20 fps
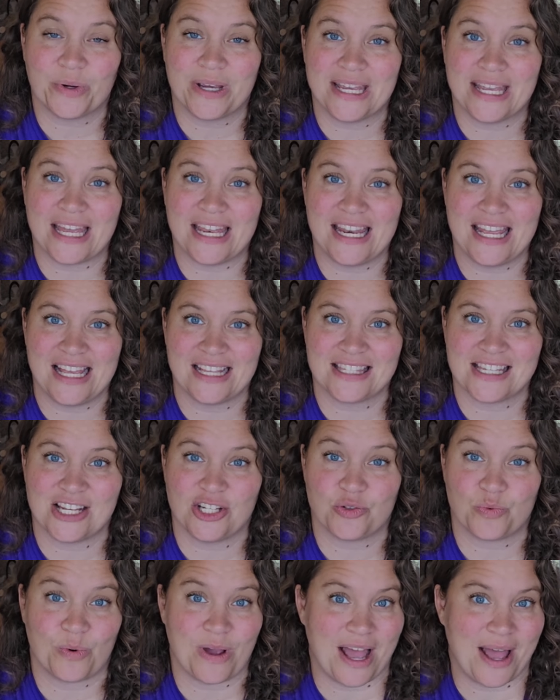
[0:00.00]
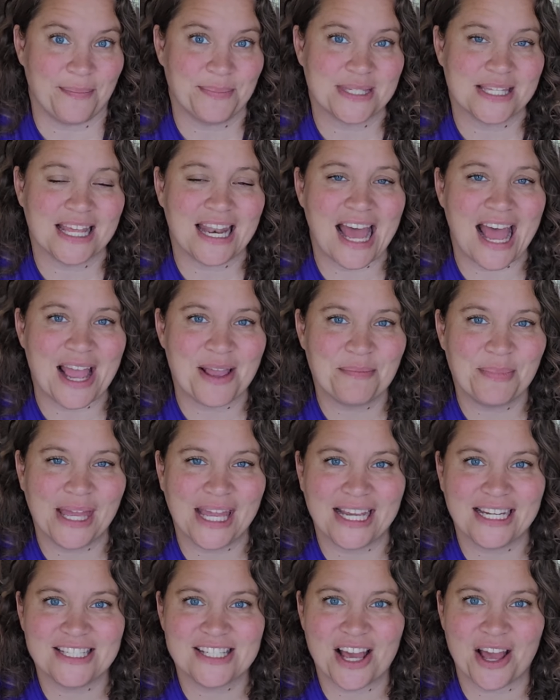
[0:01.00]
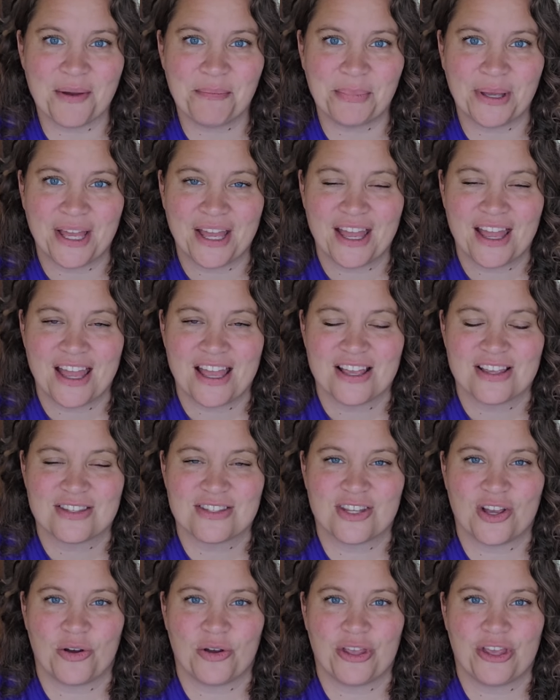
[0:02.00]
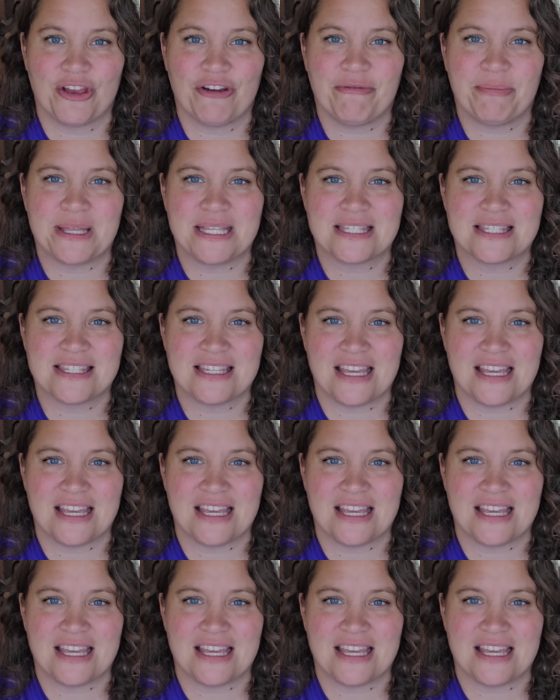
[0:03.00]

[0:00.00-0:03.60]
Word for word: drink enhancing drops that I picked up. So you've been